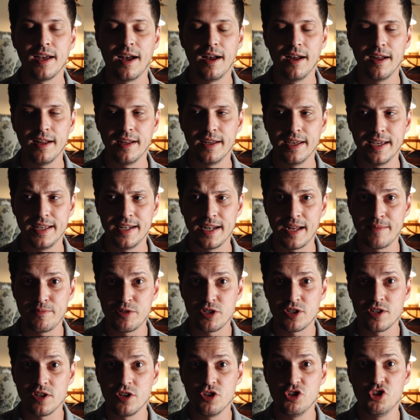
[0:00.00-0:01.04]
and I'm
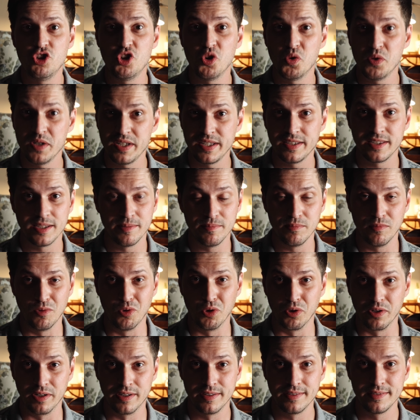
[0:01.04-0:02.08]
just enjoying them
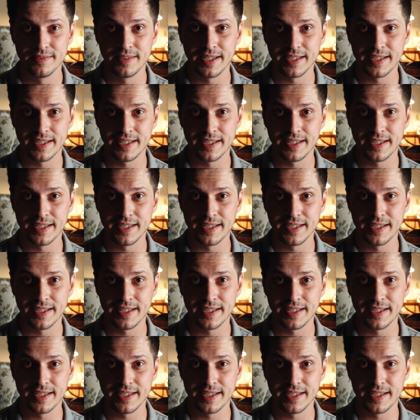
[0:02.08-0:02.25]
more.